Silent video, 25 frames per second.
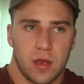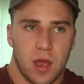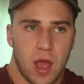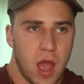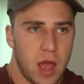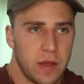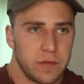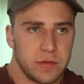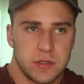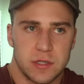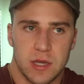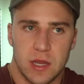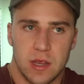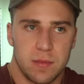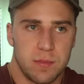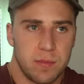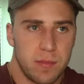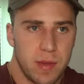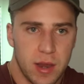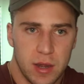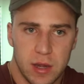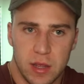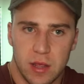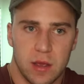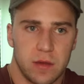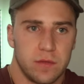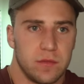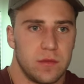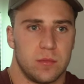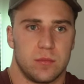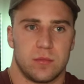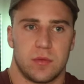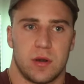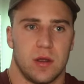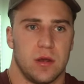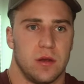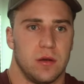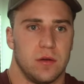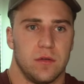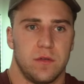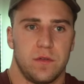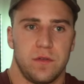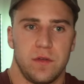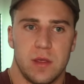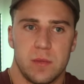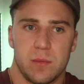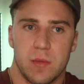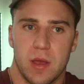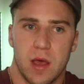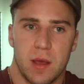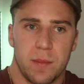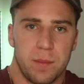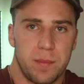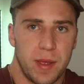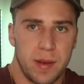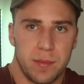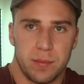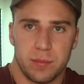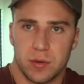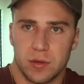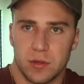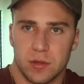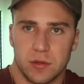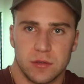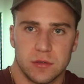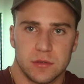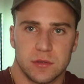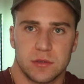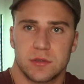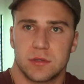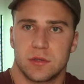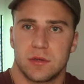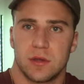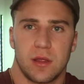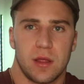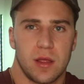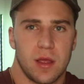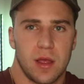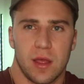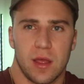I've seen many of them, bro. Female pit bulls,